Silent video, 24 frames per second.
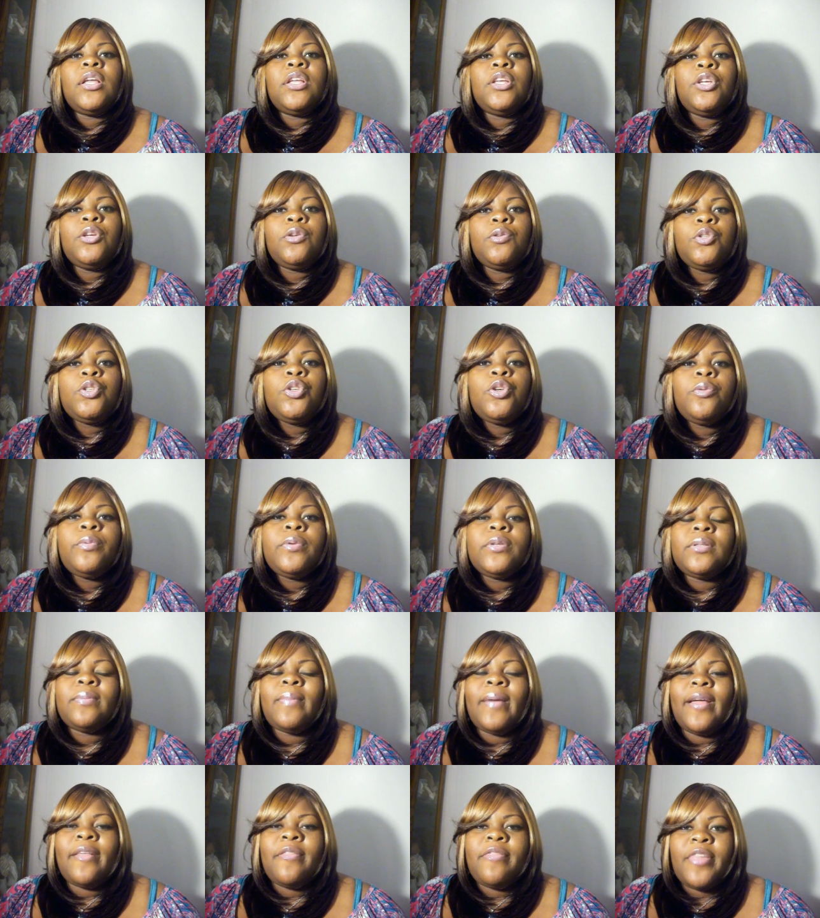YouTube is
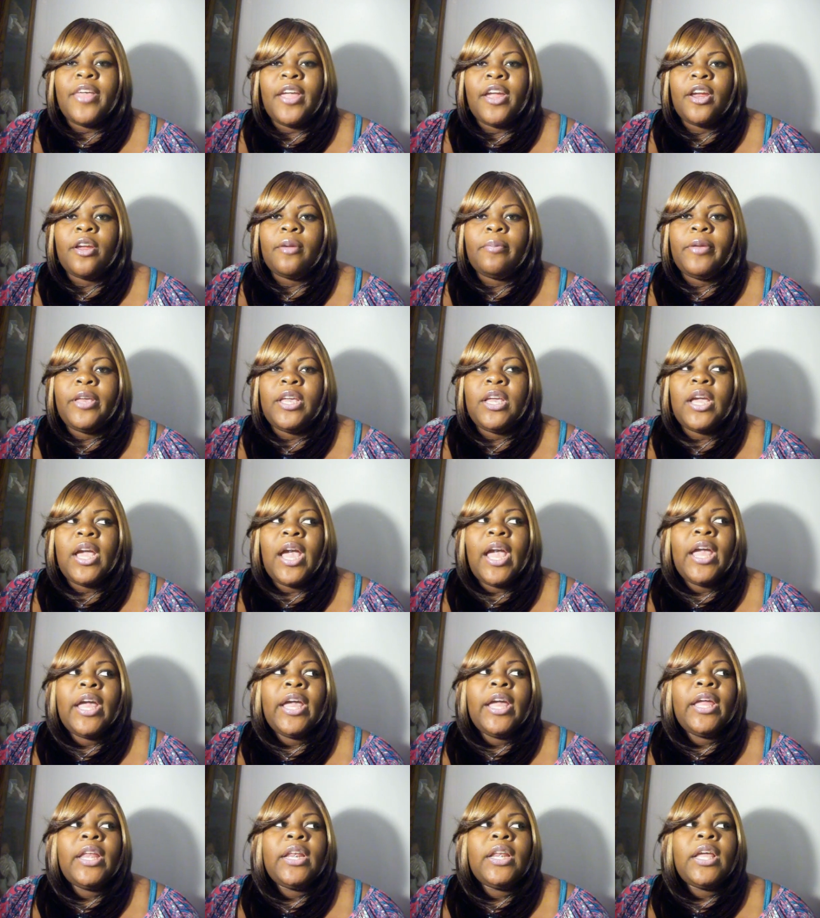my therapy
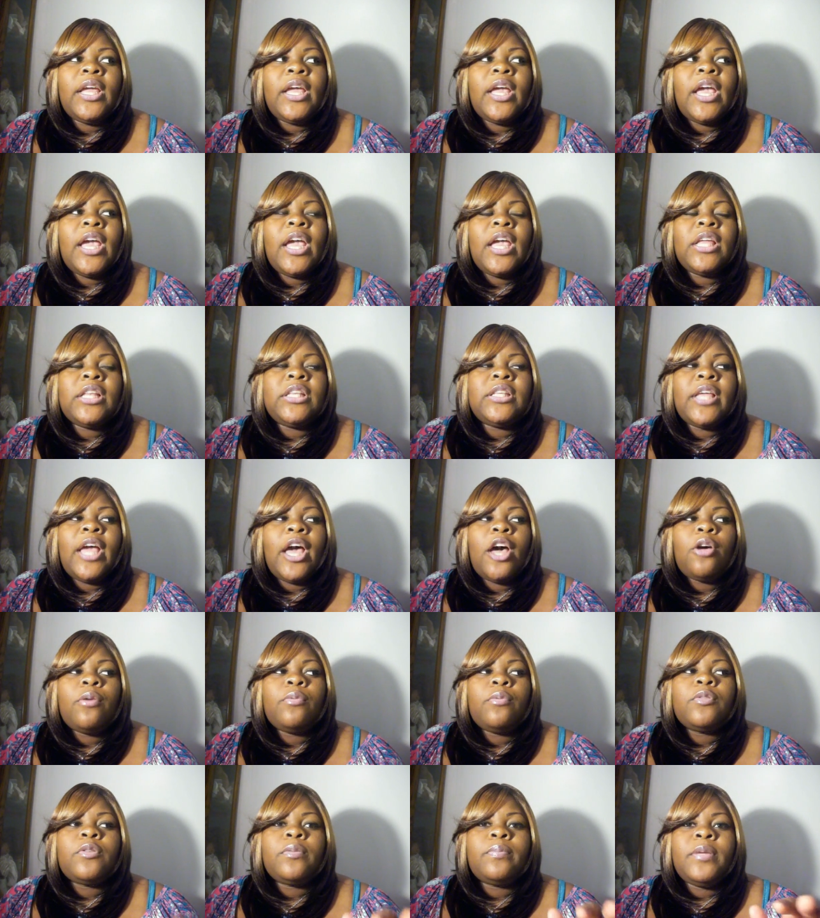and it
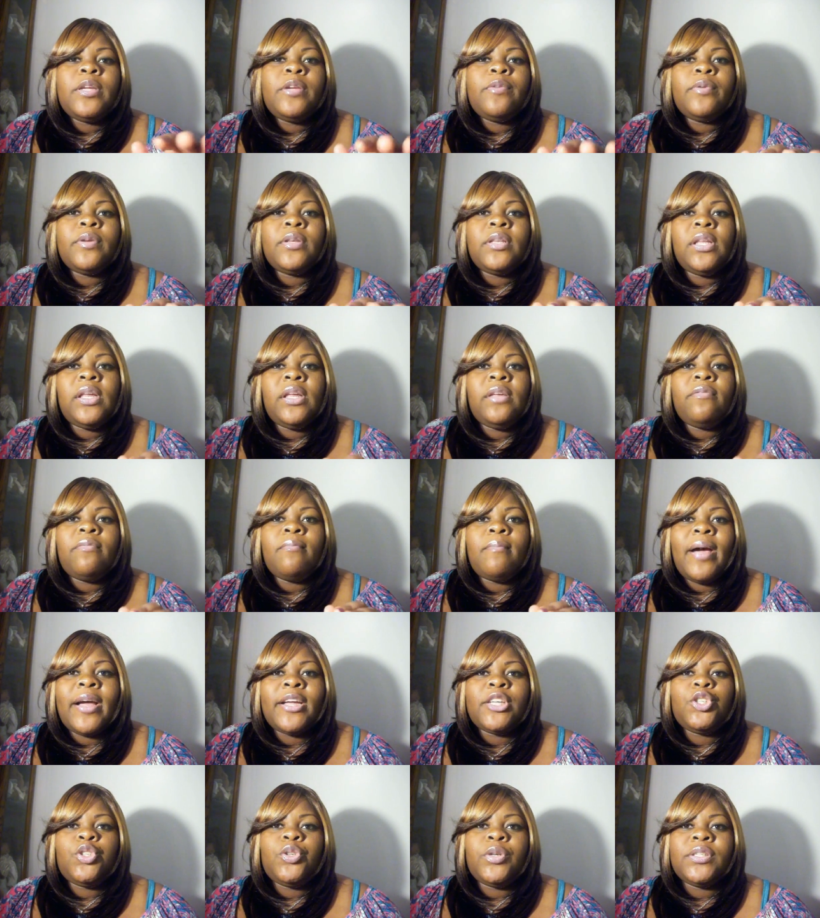helps me relieve
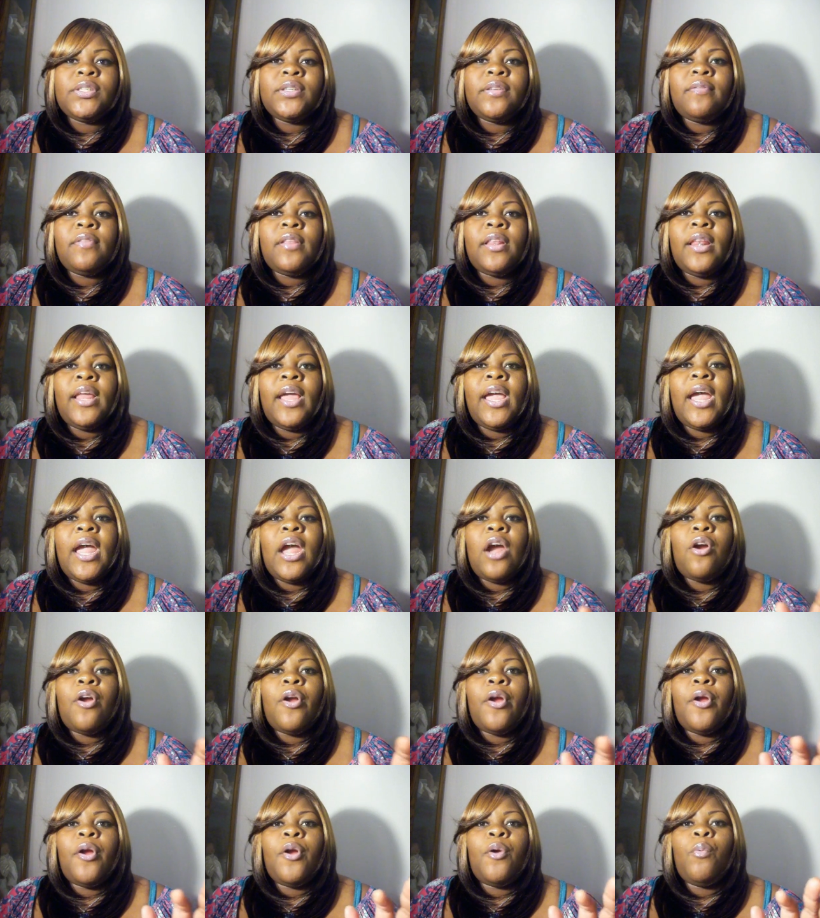my stress of the day
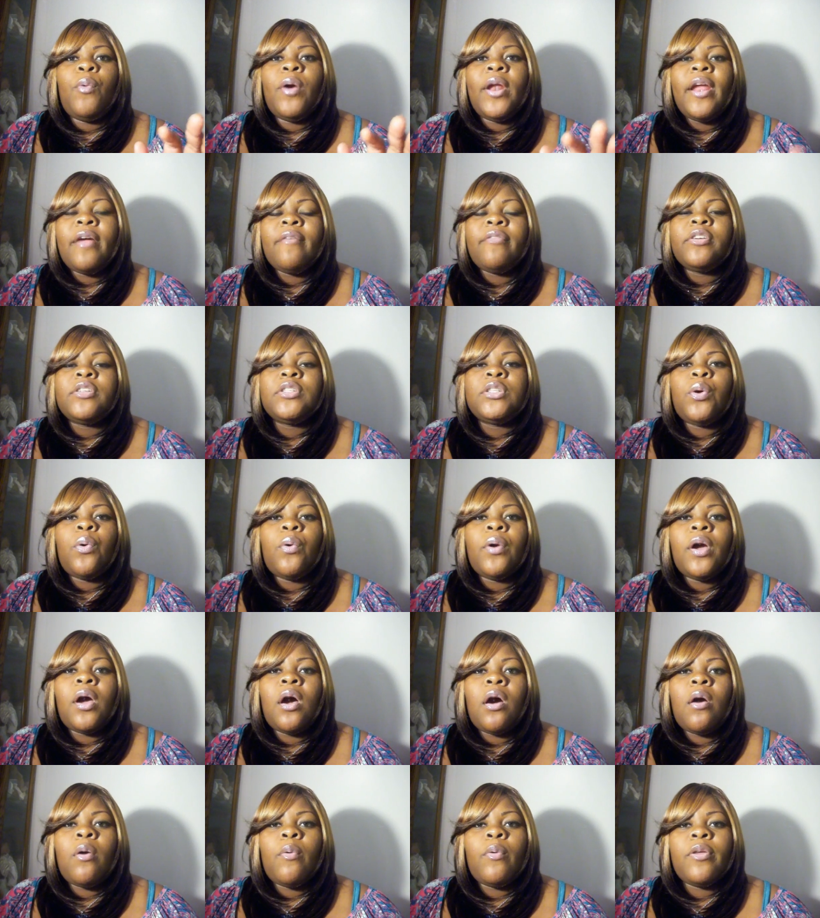or whatever is
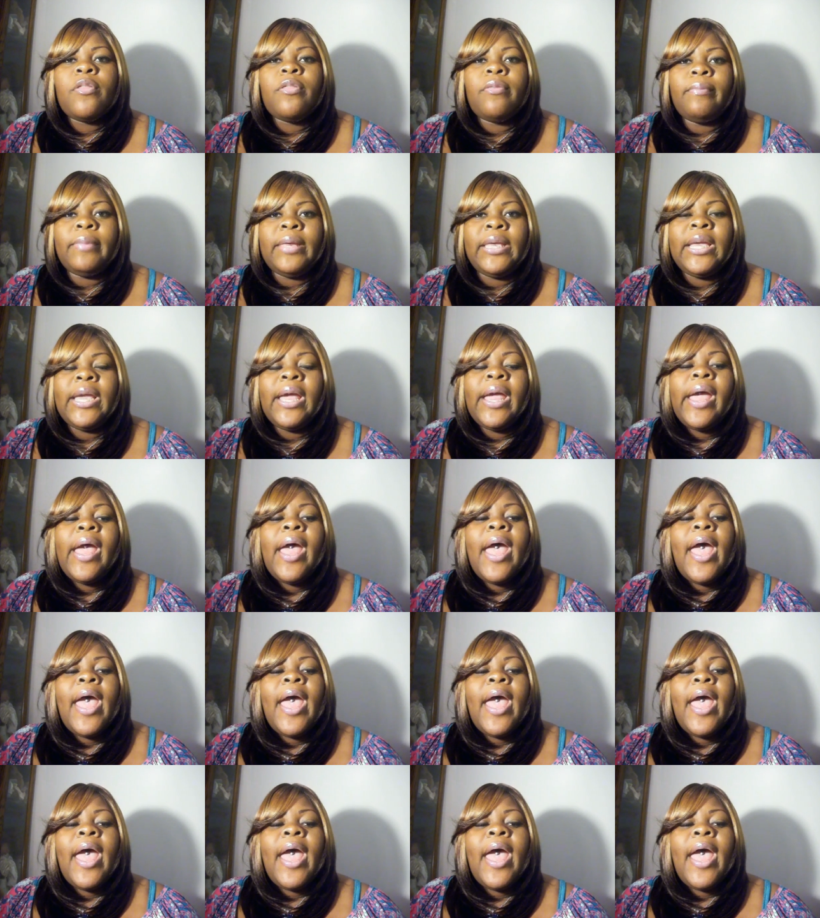going on with me